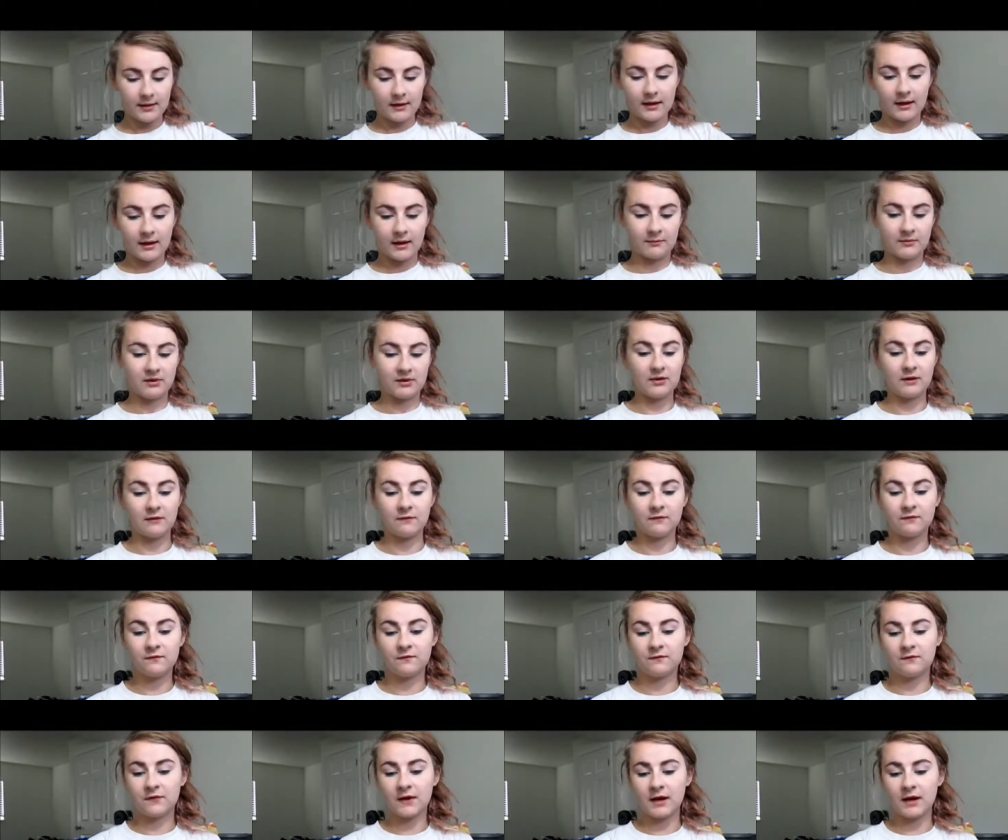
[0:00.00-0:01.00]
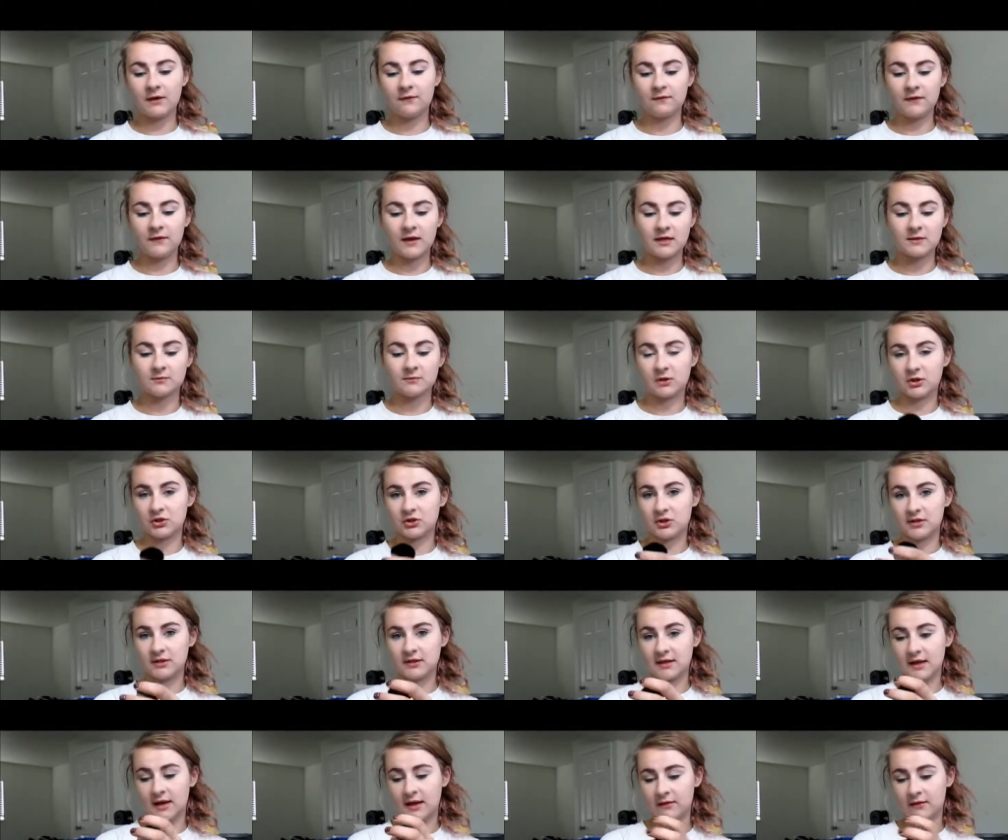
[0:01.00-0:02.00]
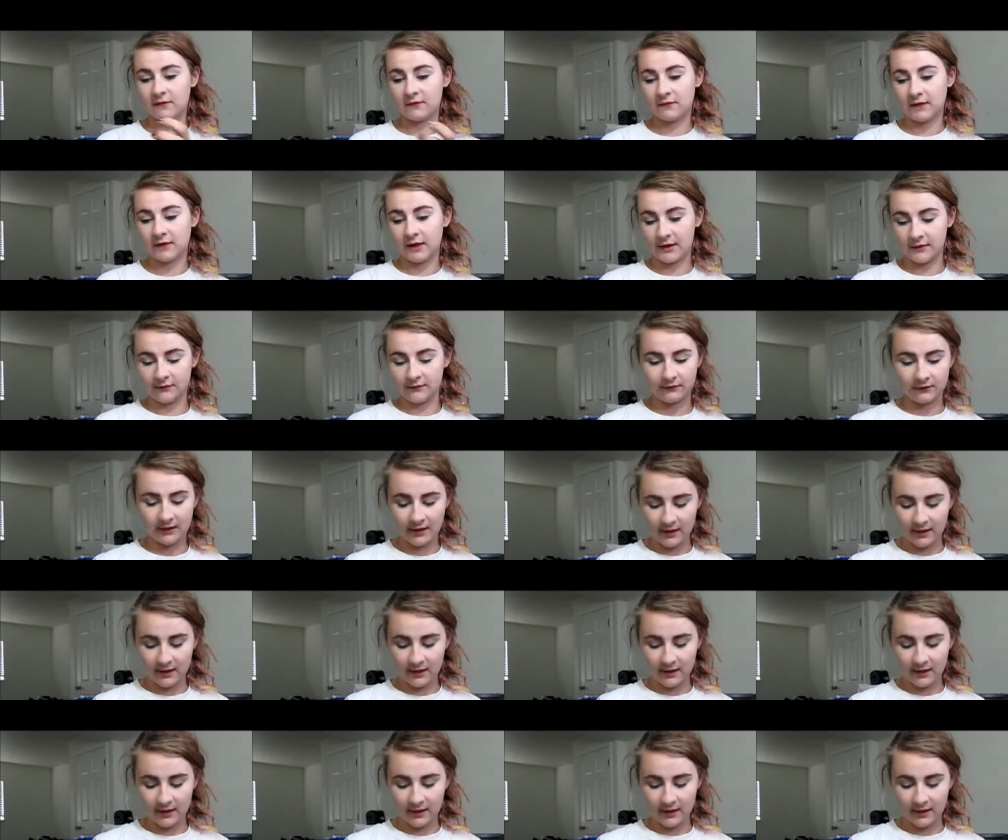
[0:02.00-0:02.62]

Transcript: Um, but you five face brushes and five